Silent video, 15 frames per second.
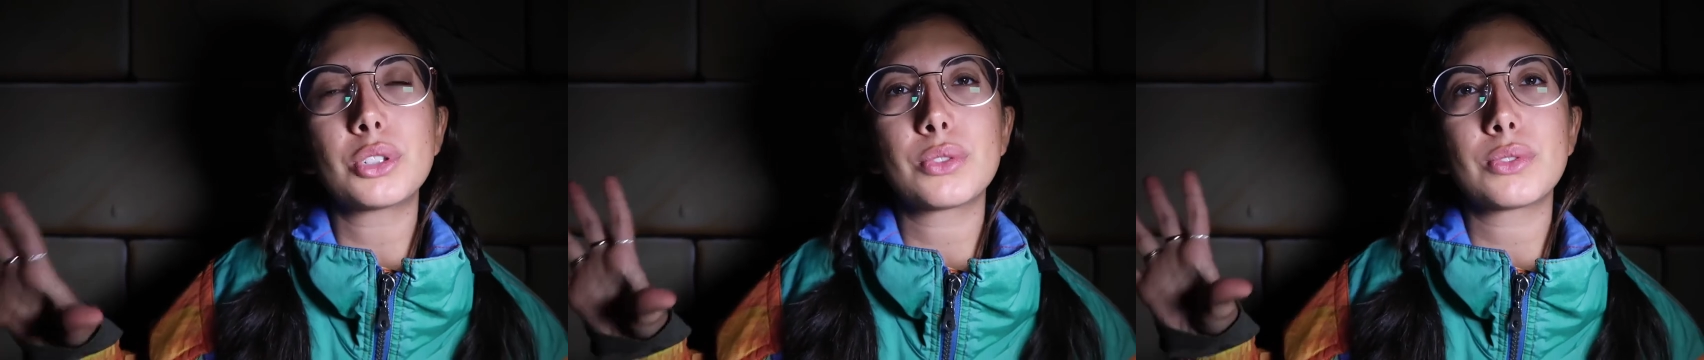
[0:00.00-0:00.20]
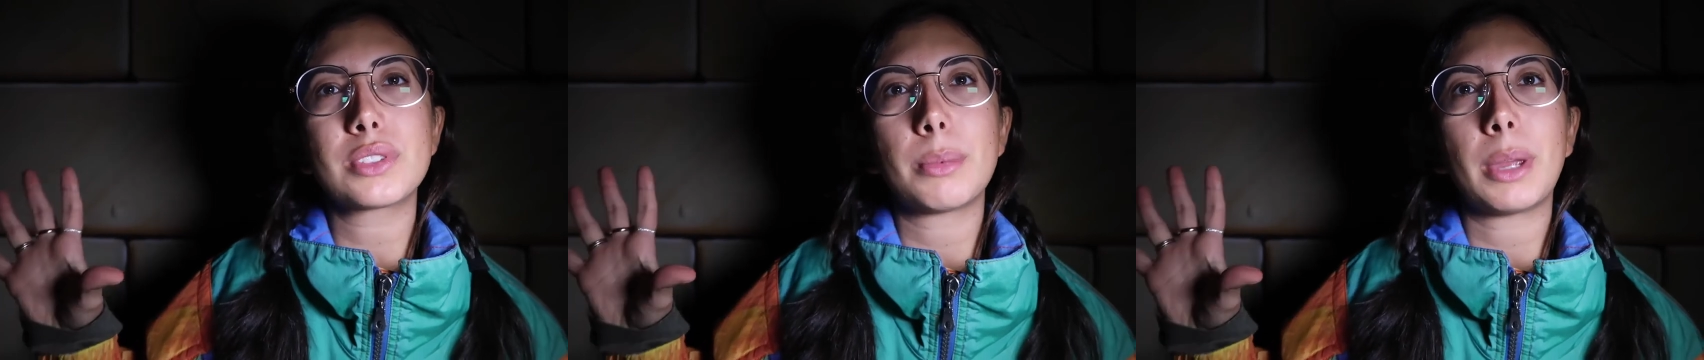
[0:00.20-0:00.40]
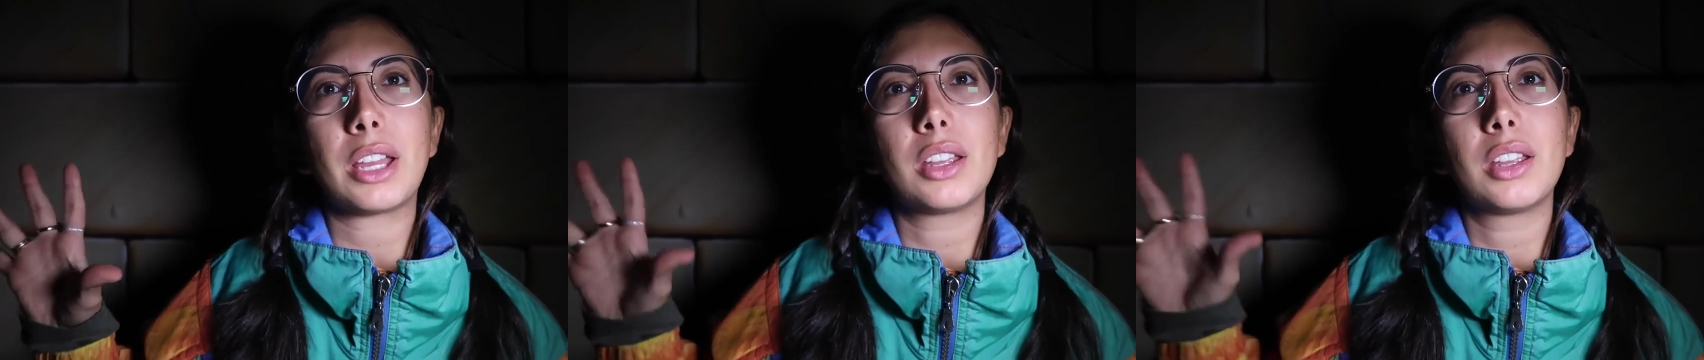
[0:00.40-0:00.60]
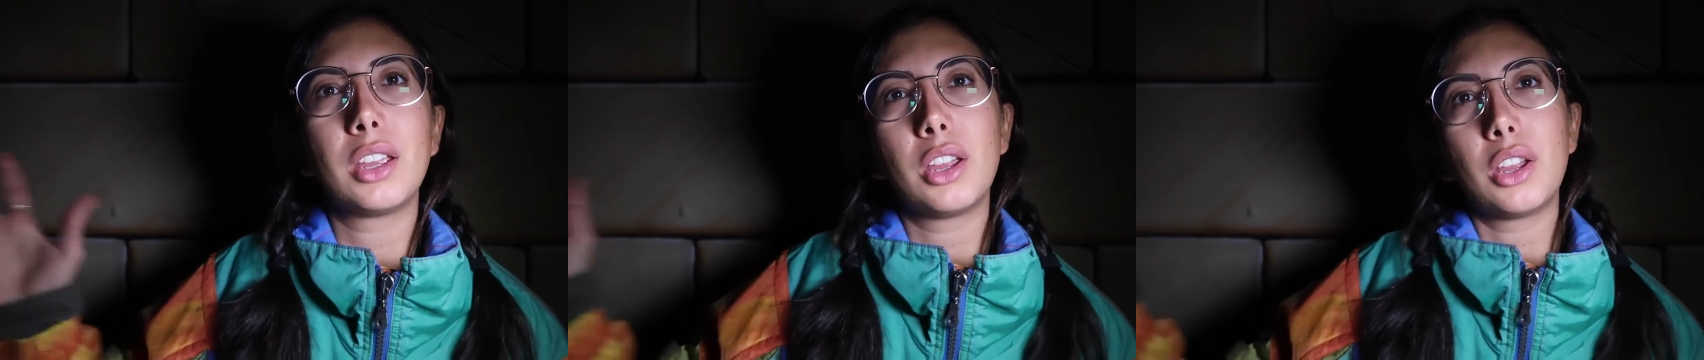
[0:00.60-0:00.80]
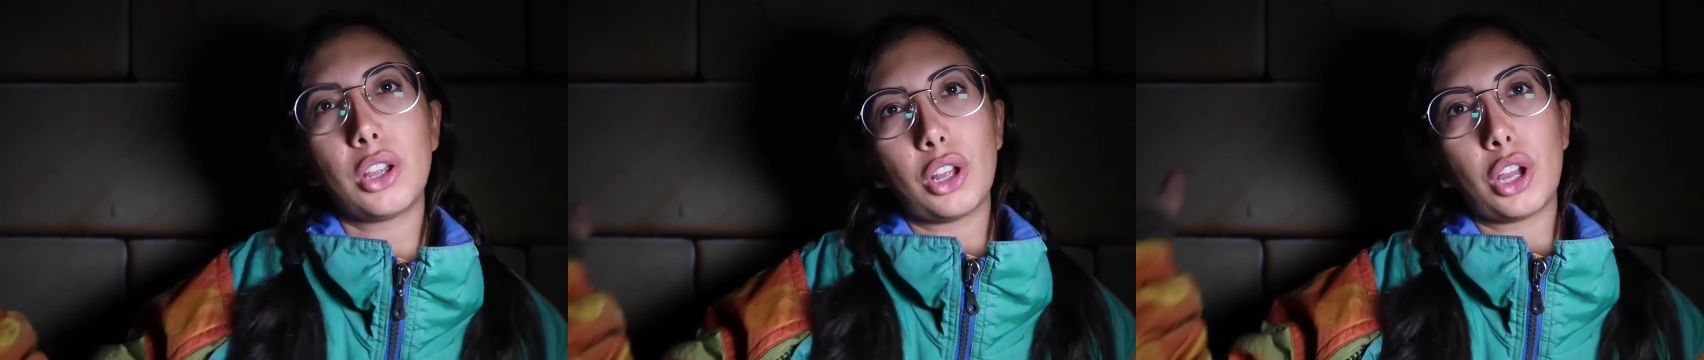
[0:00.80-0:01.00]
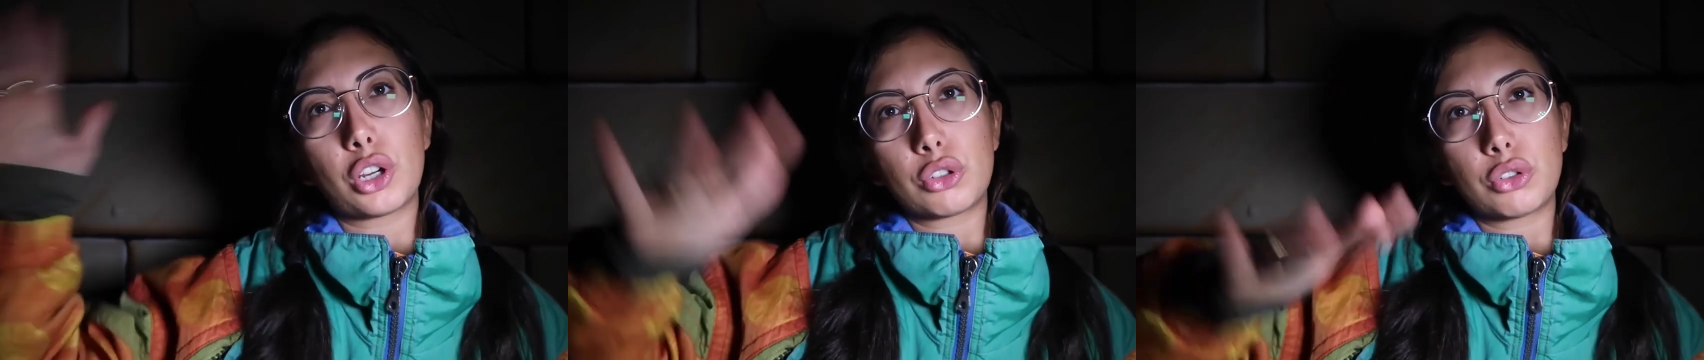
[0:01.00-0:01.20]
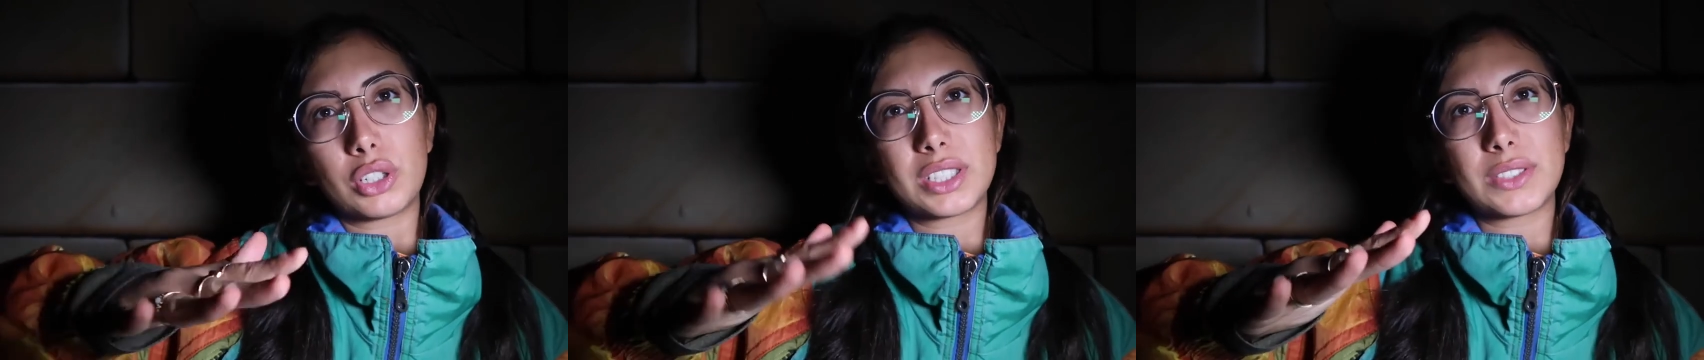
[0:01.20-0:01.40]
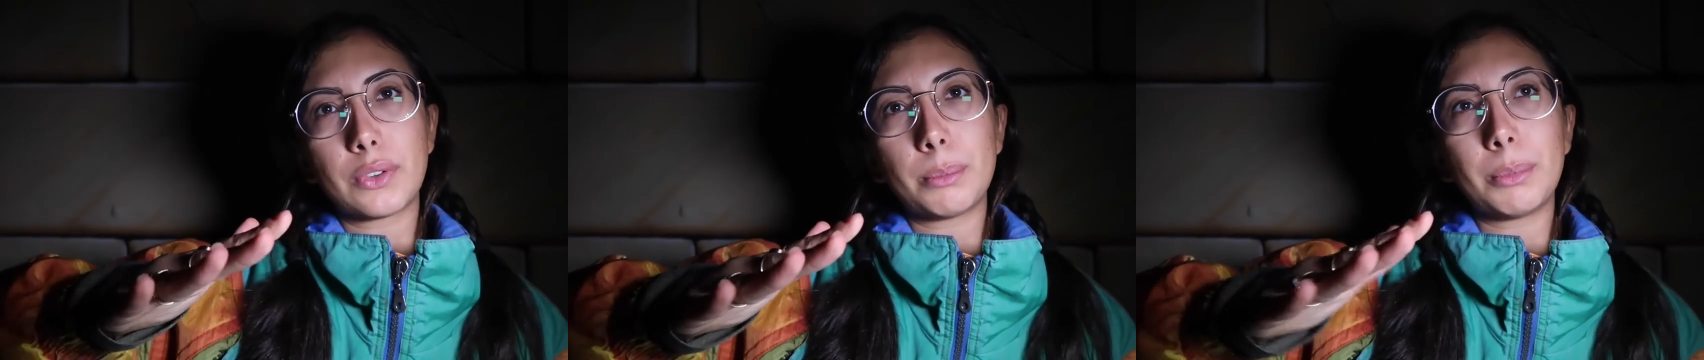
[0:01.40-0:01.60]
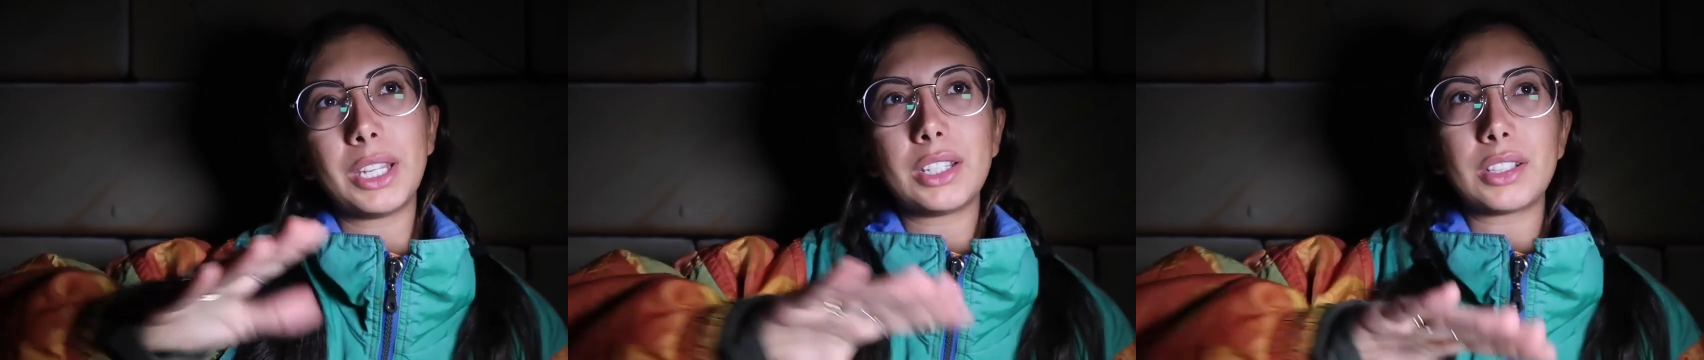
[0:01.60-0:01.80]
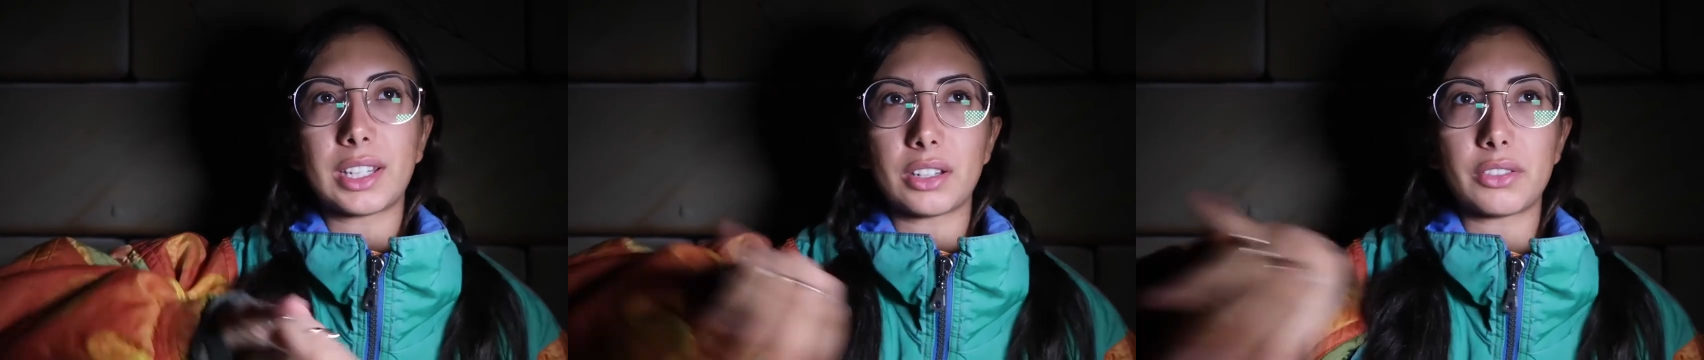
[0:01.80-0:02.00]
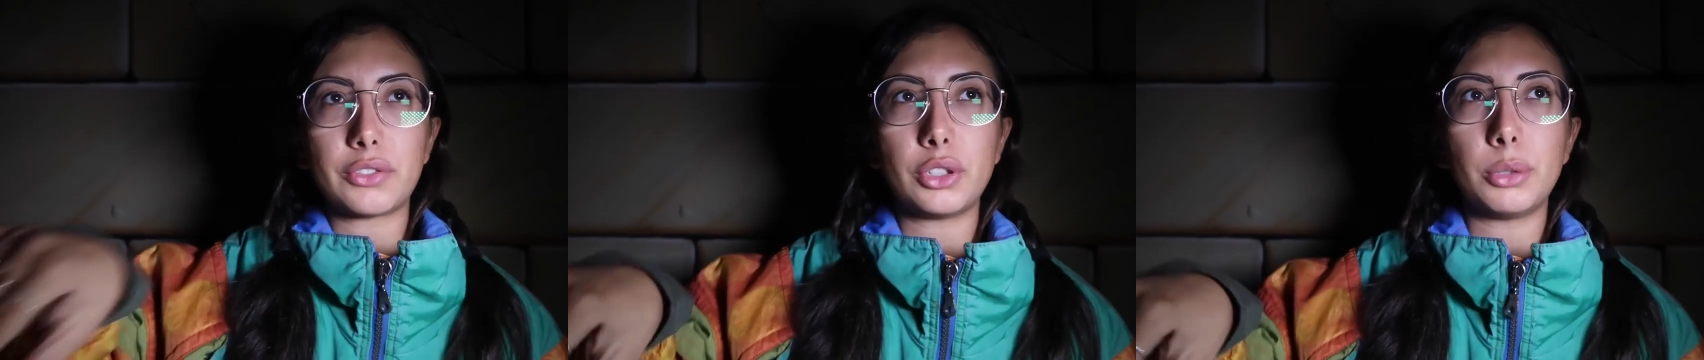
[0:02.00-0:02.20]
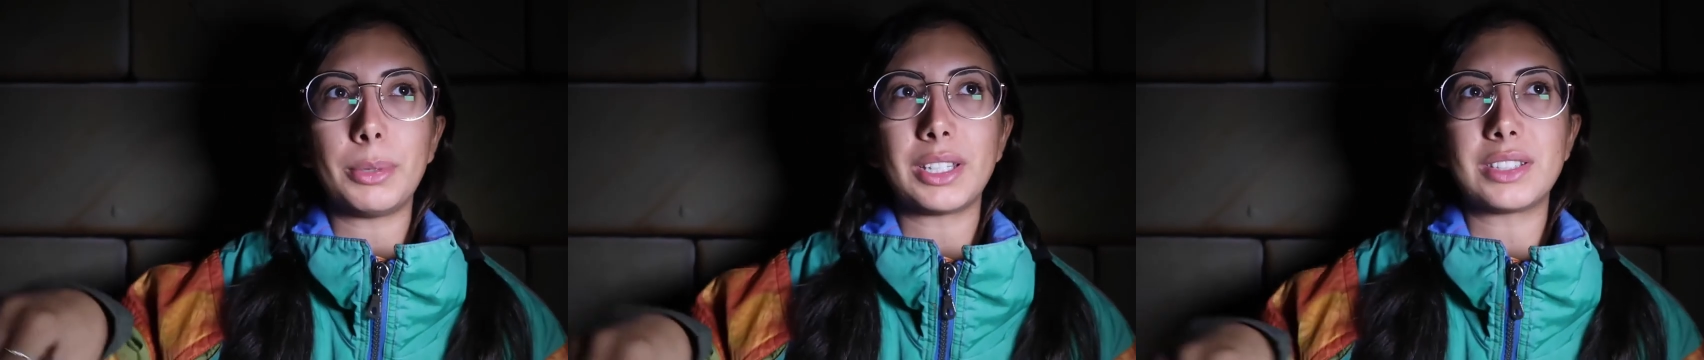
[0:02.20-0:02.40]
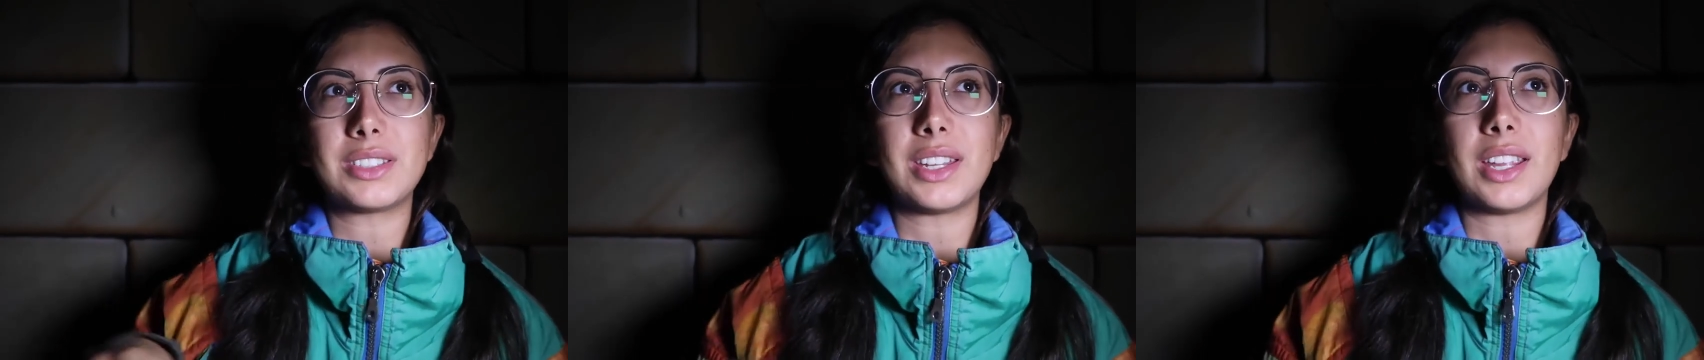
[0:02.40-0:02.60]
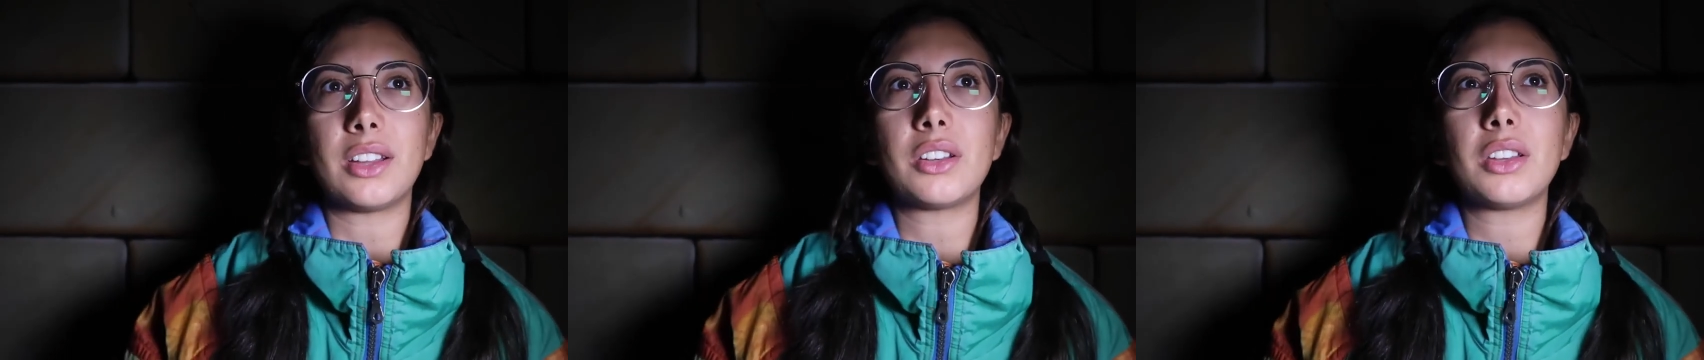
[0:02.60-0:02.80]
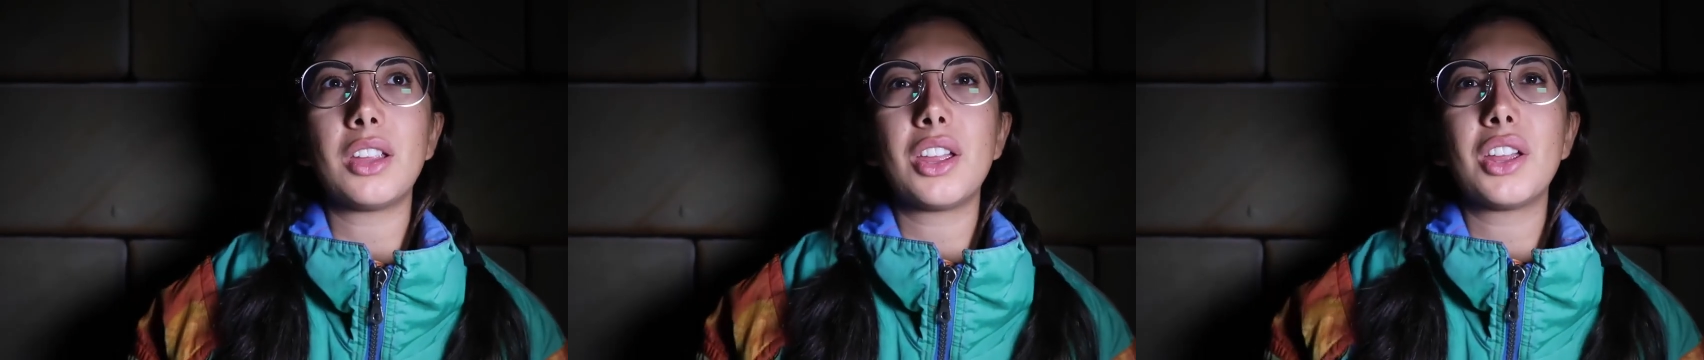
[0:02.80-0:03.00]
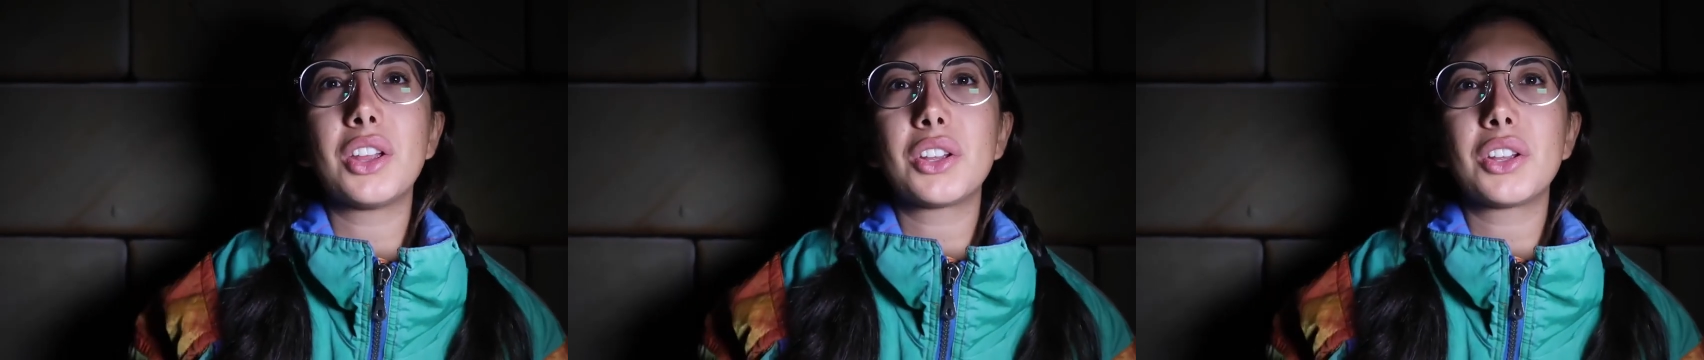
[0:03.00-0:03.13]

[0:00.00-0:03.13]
She was about across from me, like a few beds down.